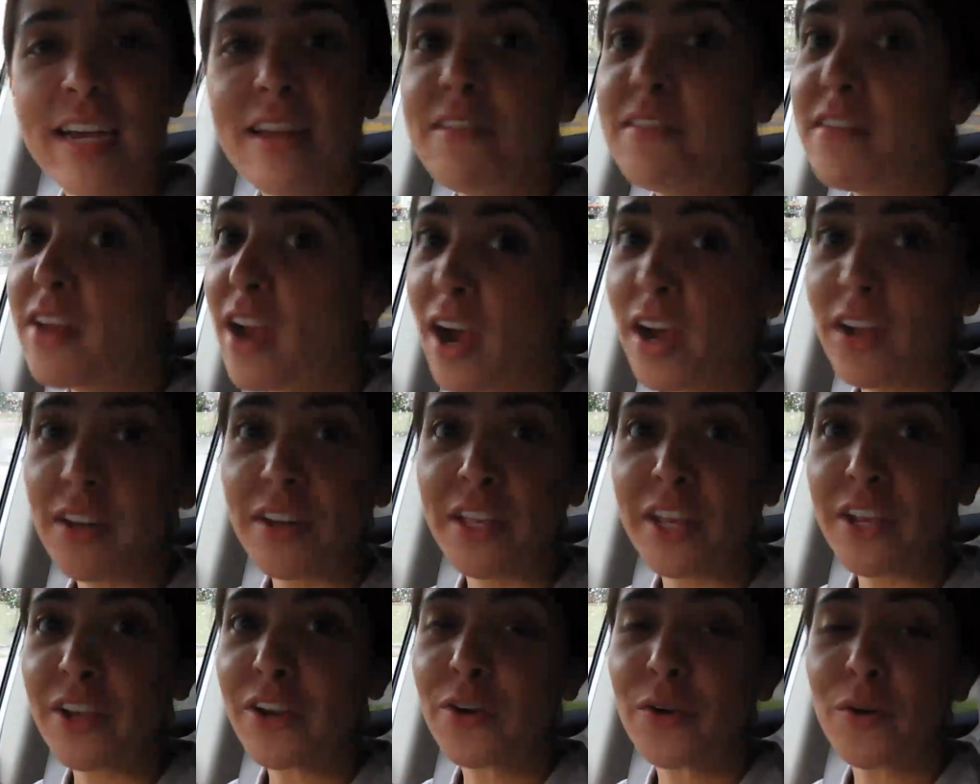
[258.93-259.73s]
not
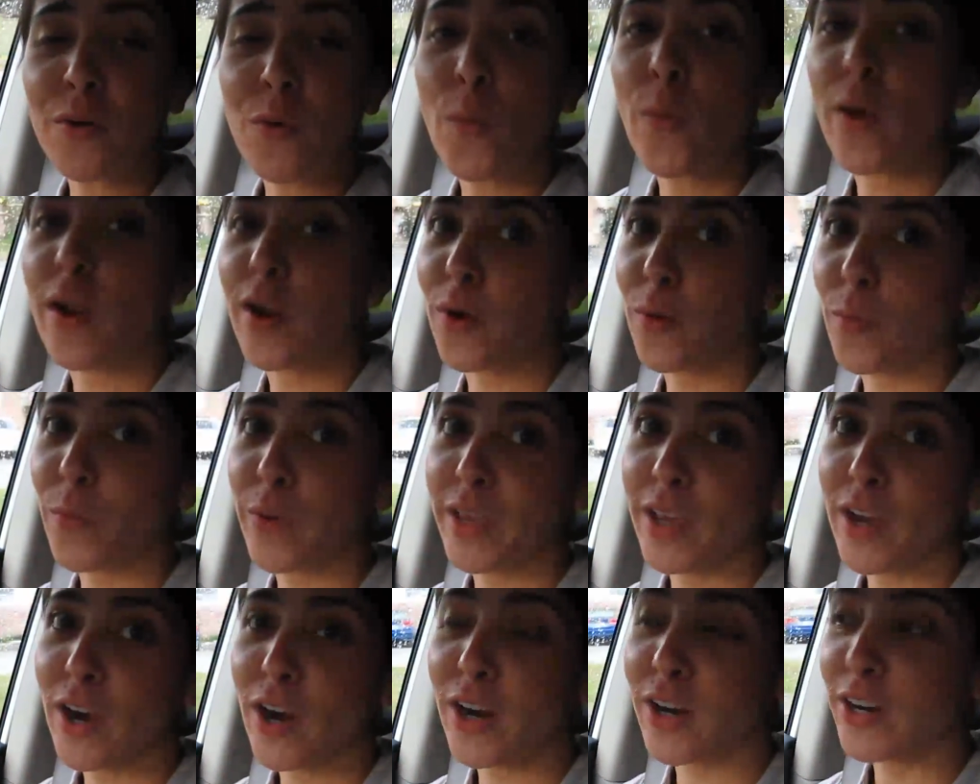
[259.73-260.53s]
near where
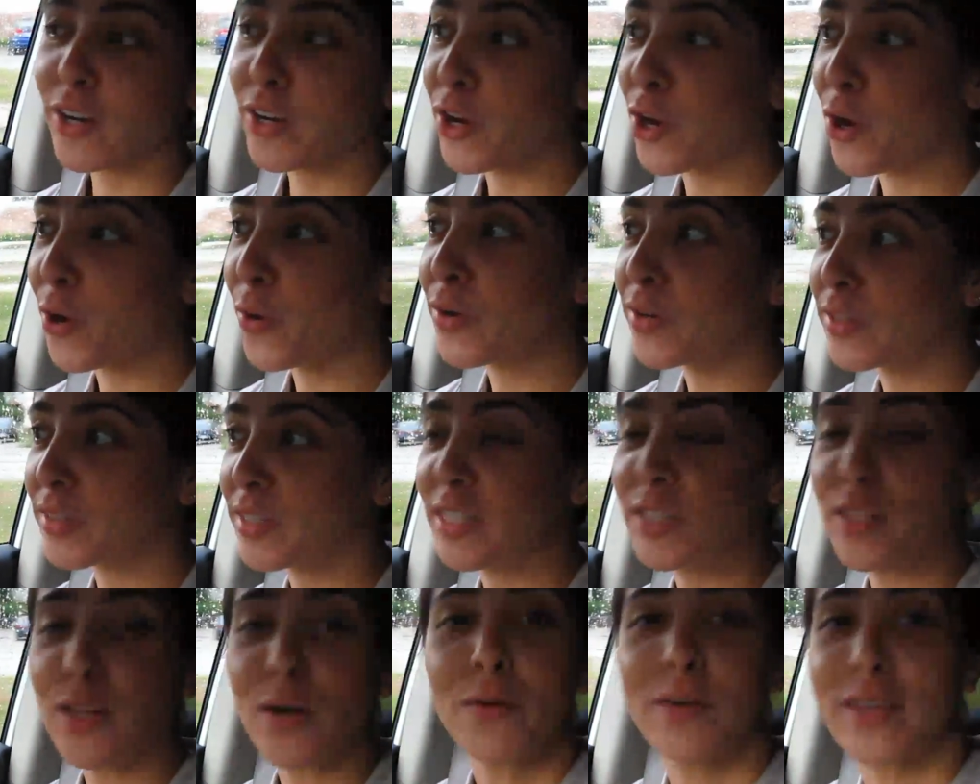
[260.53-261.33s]
we are
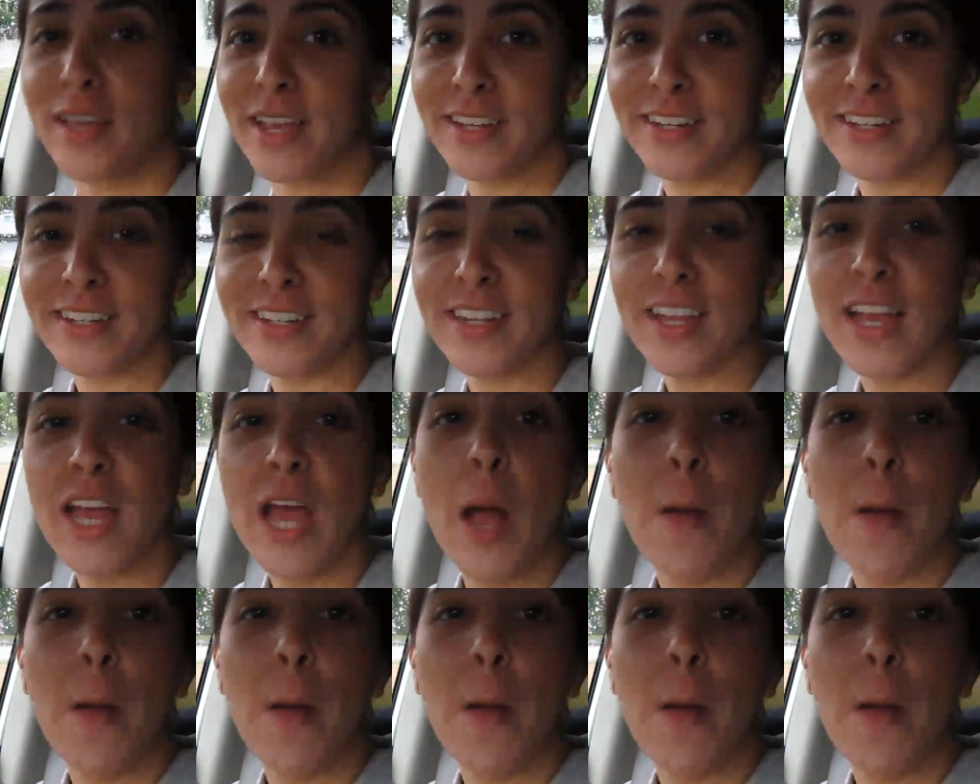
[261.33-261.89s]
currently located,